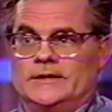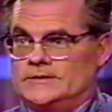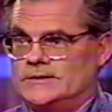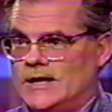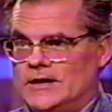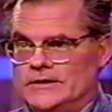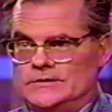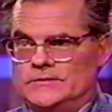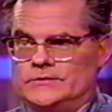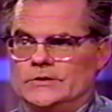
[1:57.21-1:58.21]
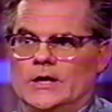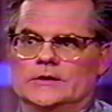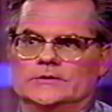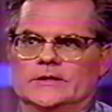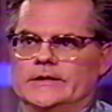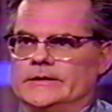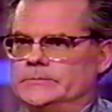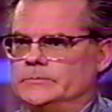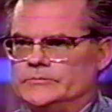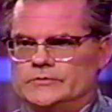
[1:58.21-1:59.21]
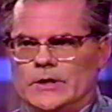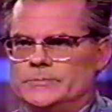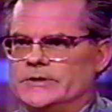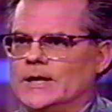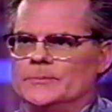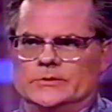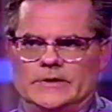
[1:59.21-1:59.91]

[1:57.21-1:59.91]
His colleagues have charged that he trumped up